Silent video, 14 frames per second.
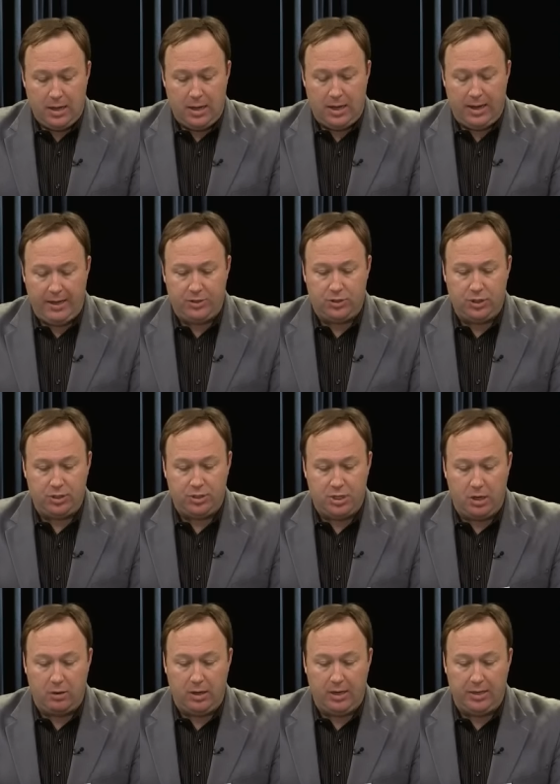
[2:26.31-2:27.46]
It's just
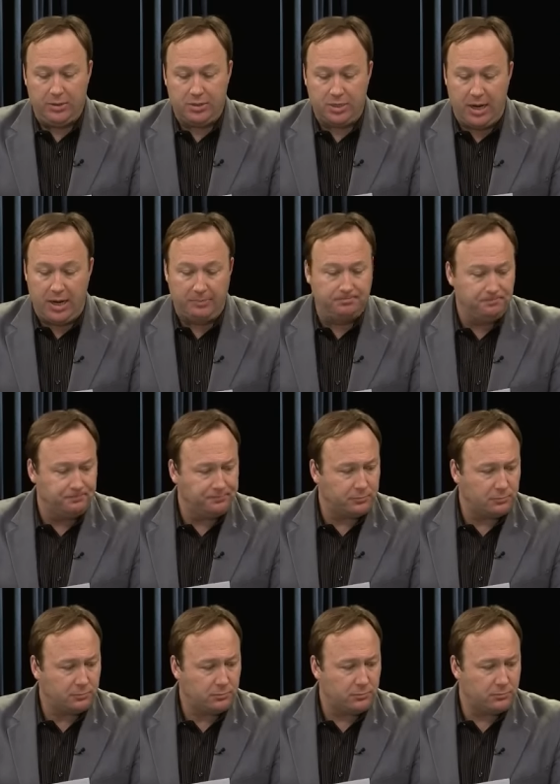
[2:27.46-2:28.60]
totally insane.
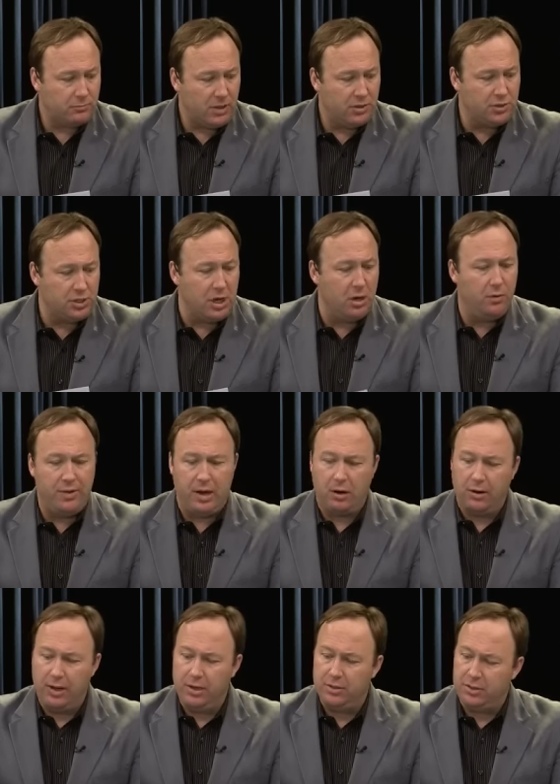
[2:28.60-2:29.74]
So
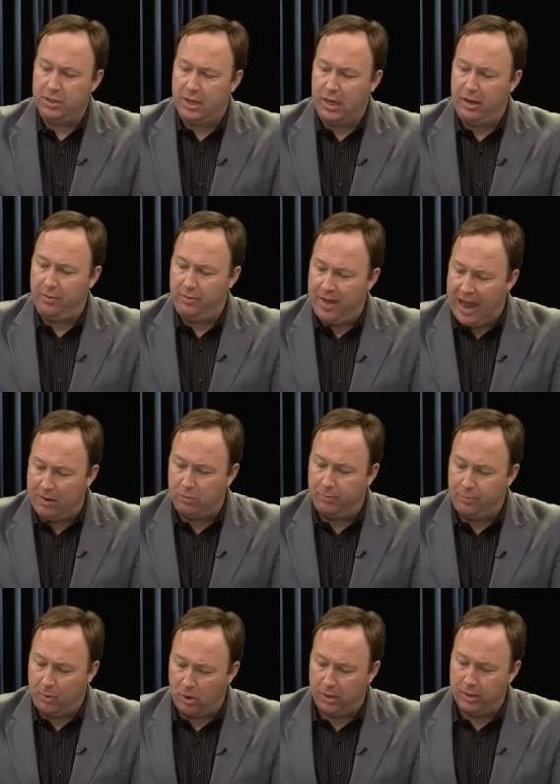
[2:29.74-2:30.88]
there is that
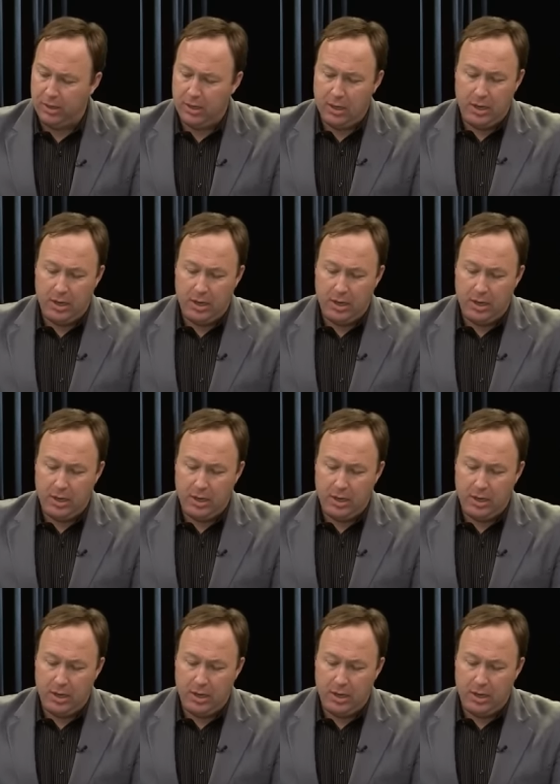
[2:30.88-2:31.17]
report